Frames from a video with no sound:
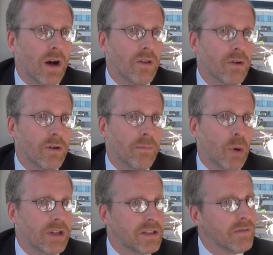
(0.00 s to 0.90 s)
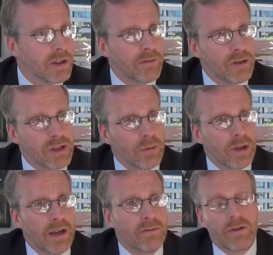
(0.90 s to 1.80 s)
other points of leverage that
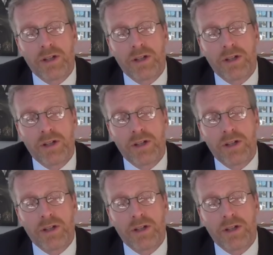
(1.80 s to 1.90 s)
we have.